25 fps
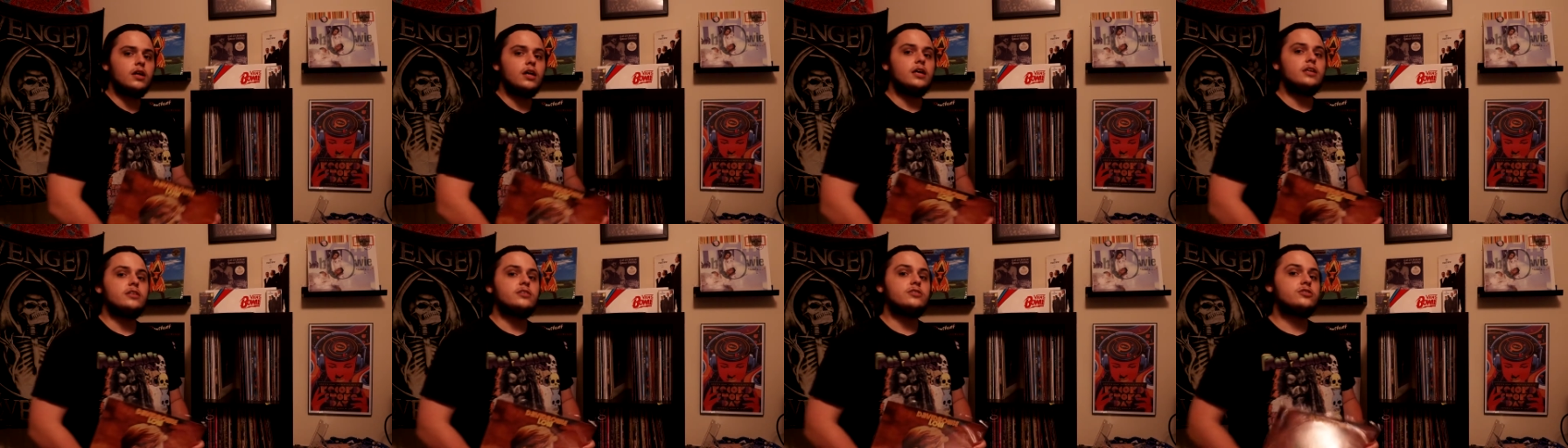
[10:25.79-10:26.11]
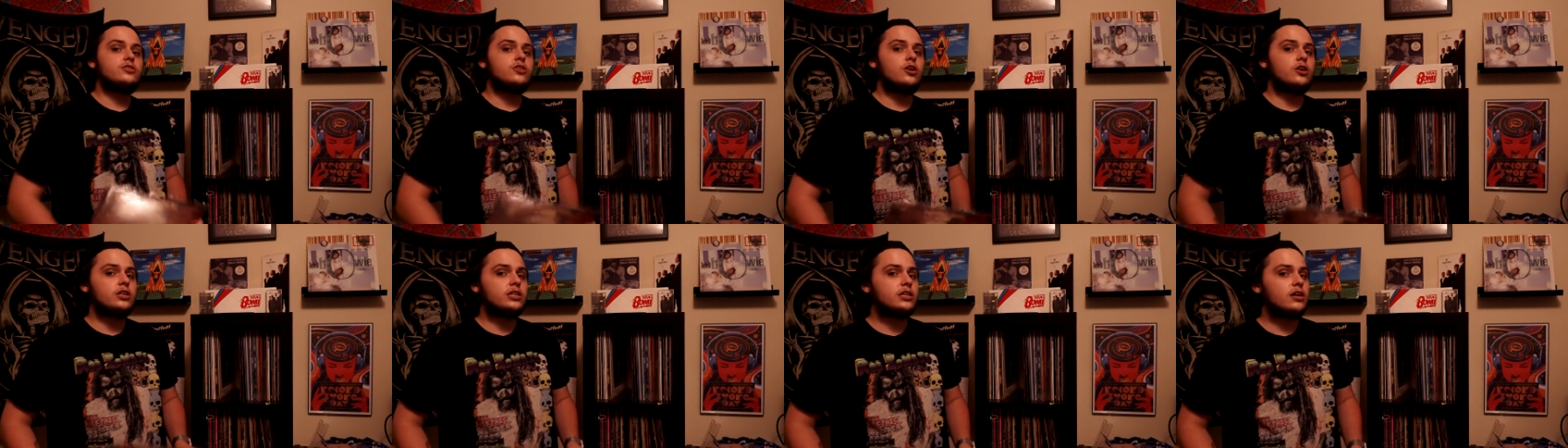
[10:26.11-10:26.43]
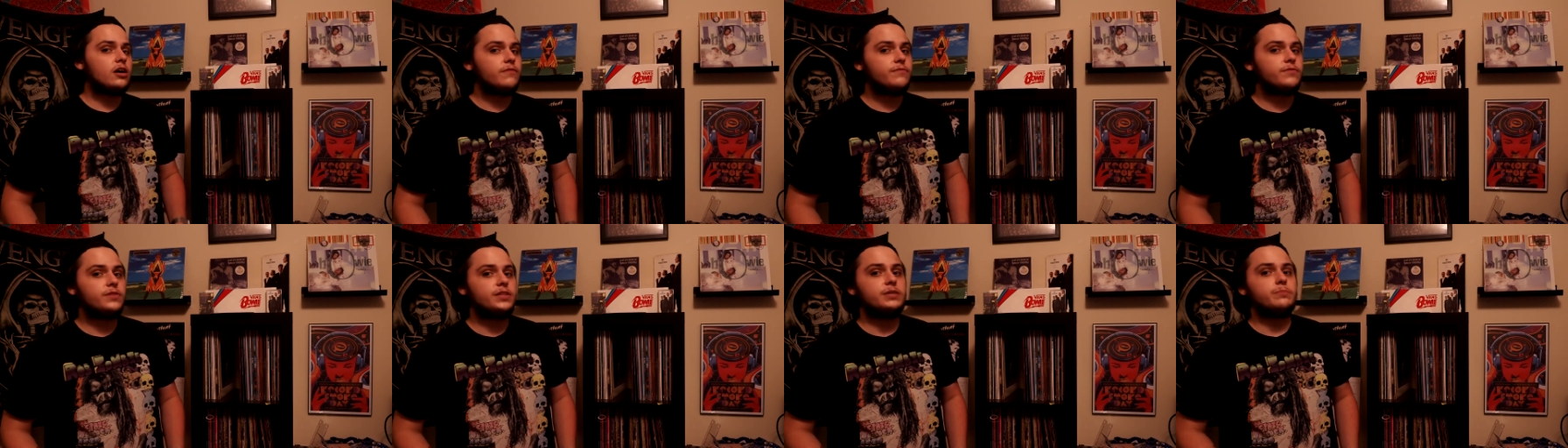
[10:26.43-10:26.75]
Starting
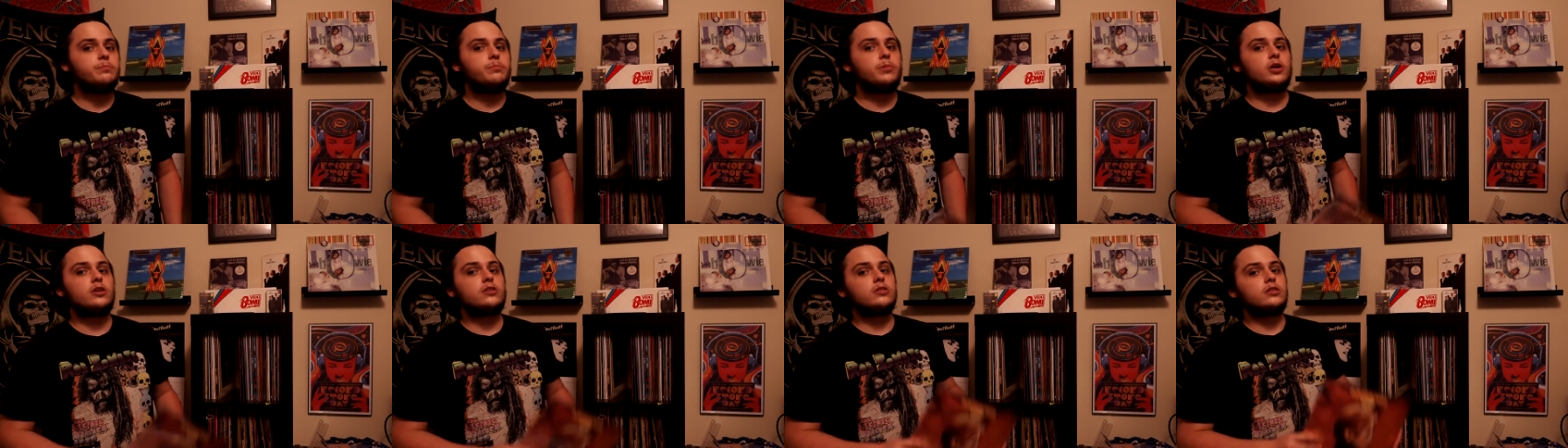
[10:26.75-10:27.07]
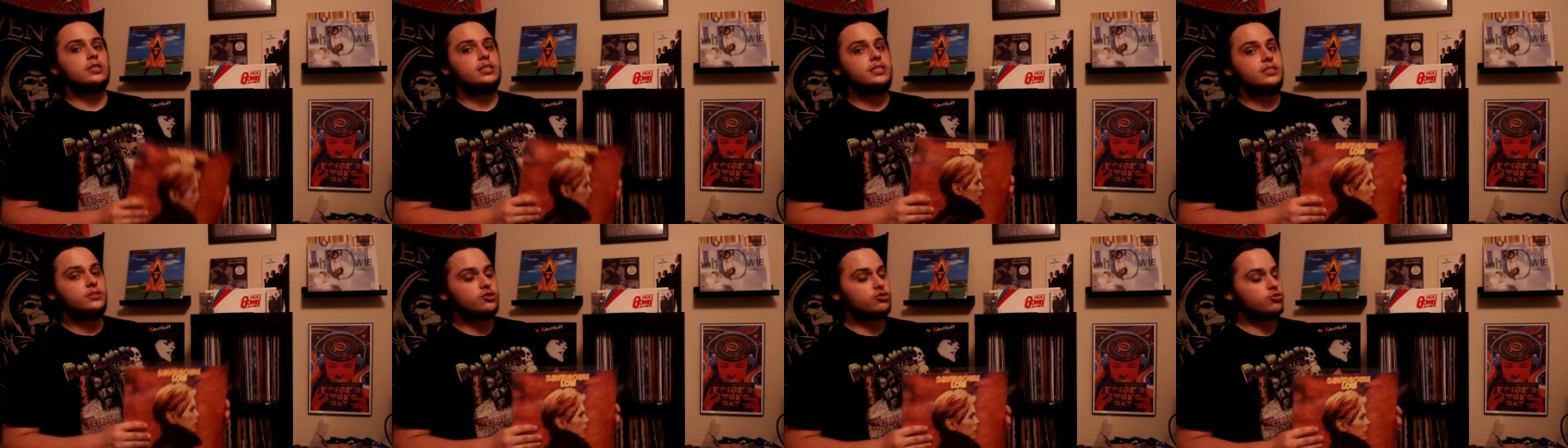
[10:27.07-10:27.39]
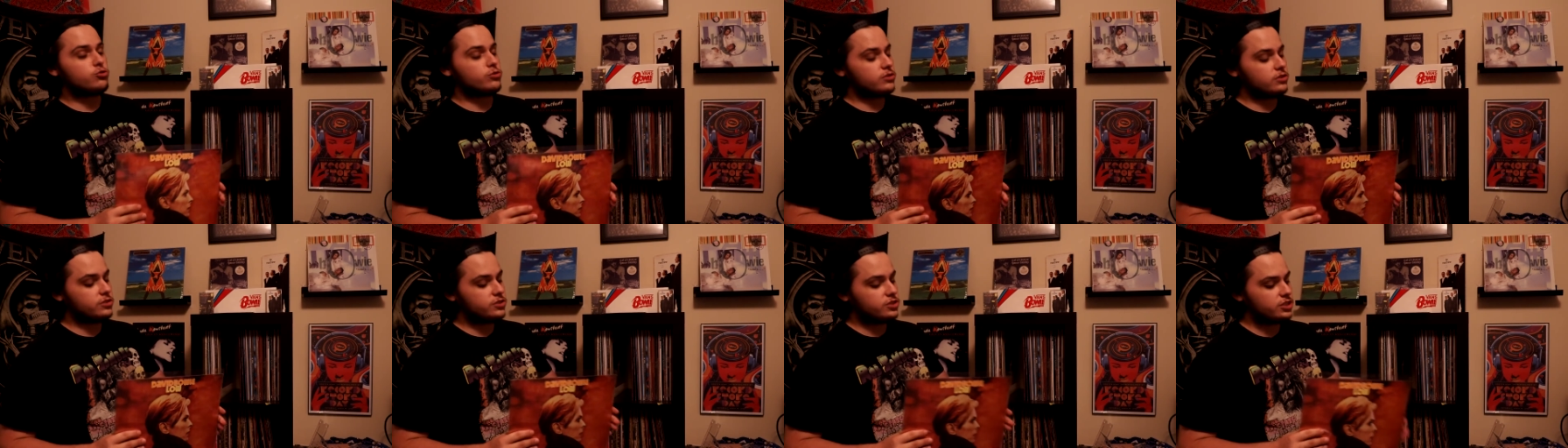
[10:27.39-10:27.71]
off the Berlin
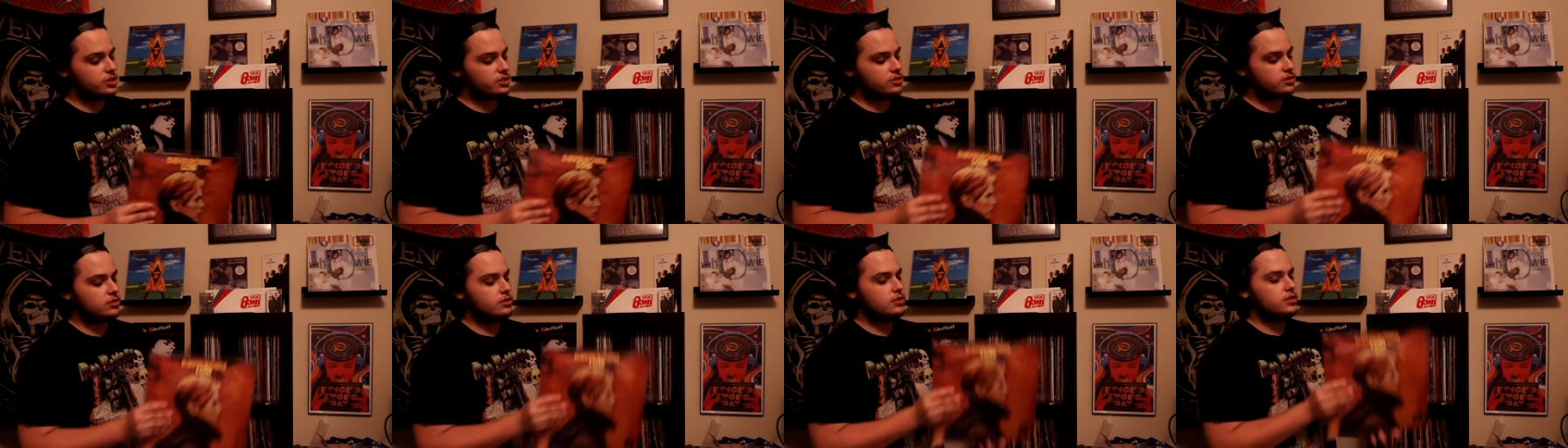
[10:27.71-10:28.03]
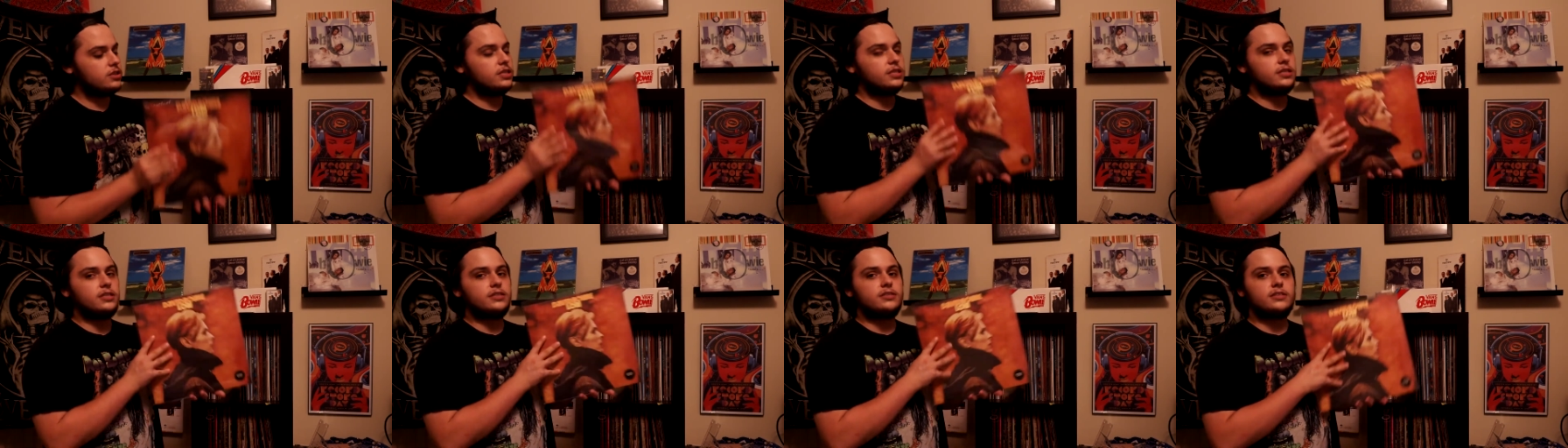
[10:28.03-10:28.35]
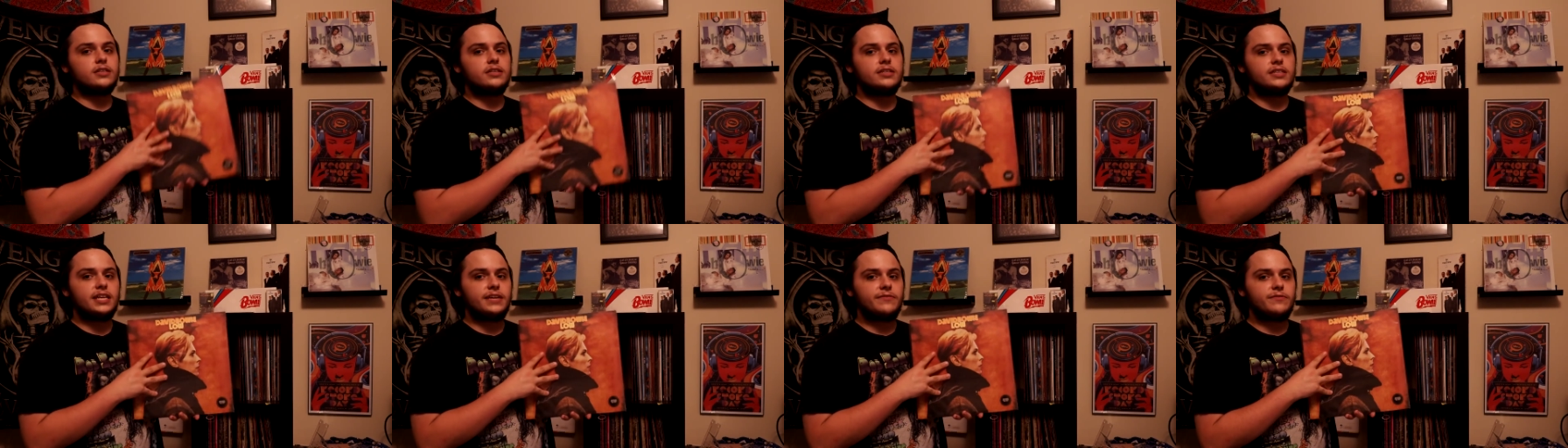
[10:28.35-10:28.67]
trilogy is
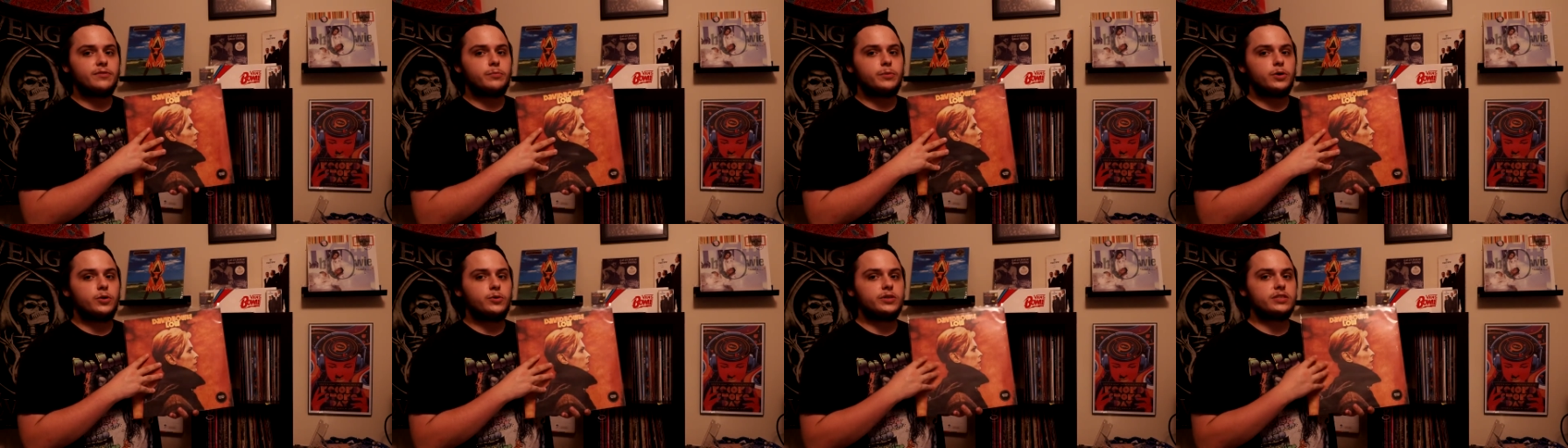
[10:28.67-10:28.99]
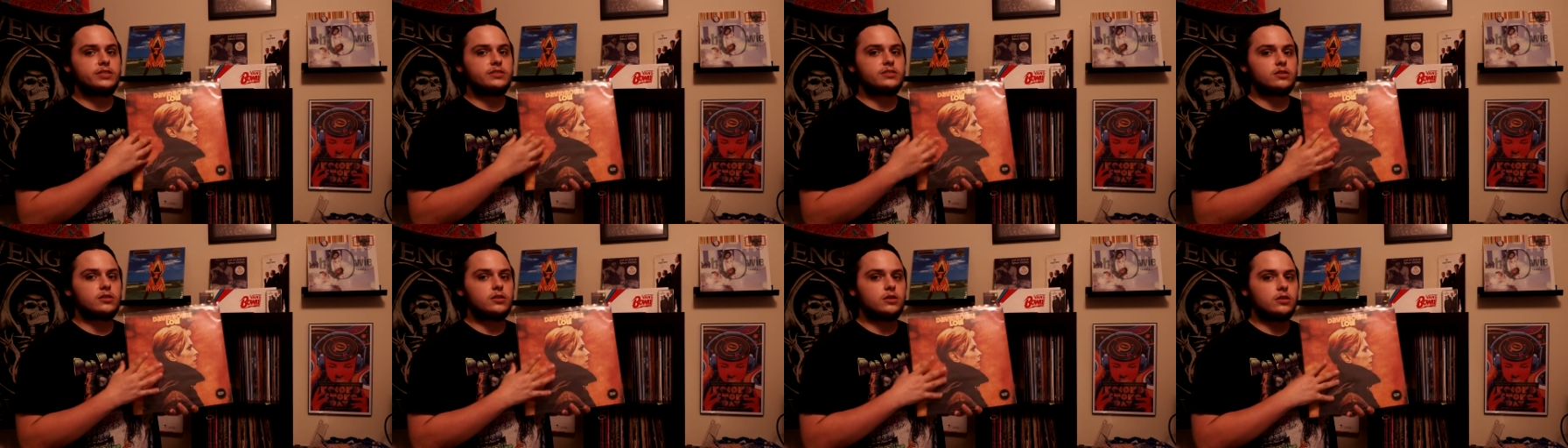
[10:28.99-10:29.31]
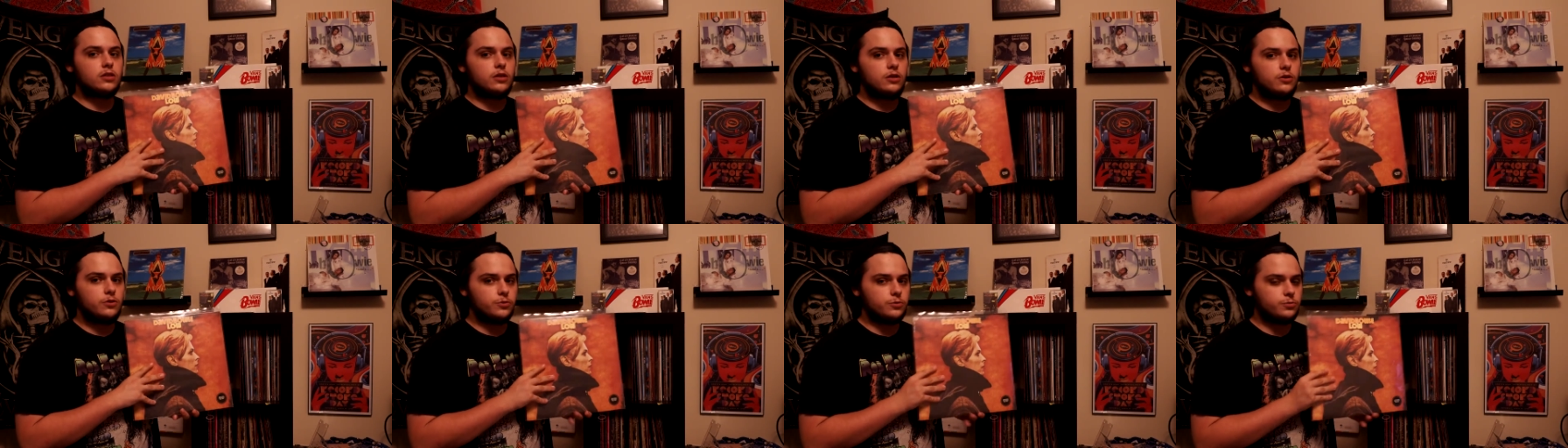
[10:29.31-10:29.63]
David Bowie's
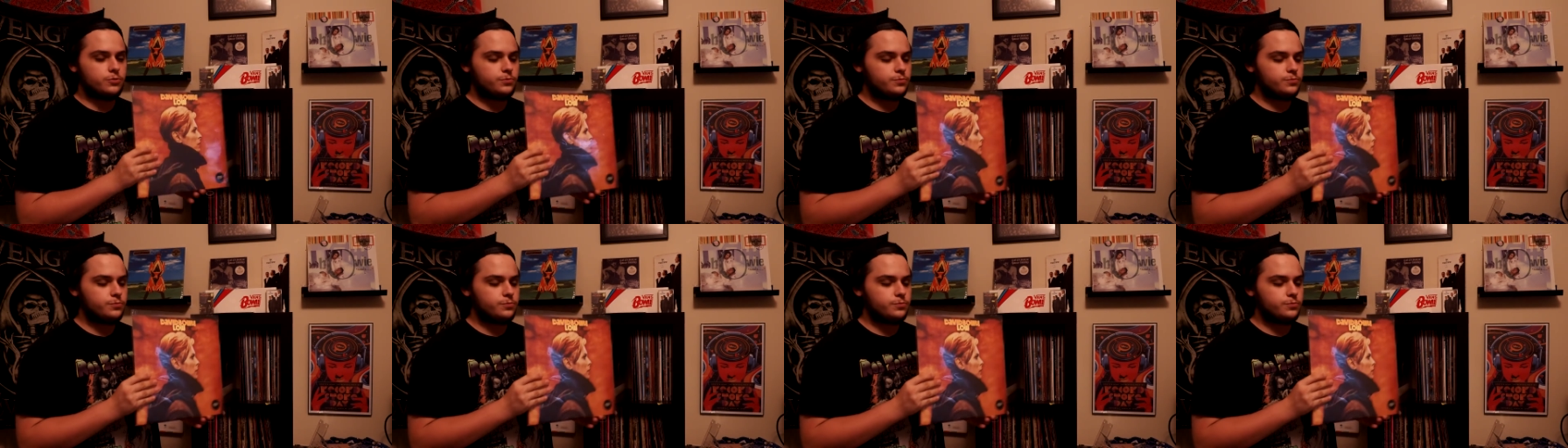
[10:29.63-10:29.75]
Low.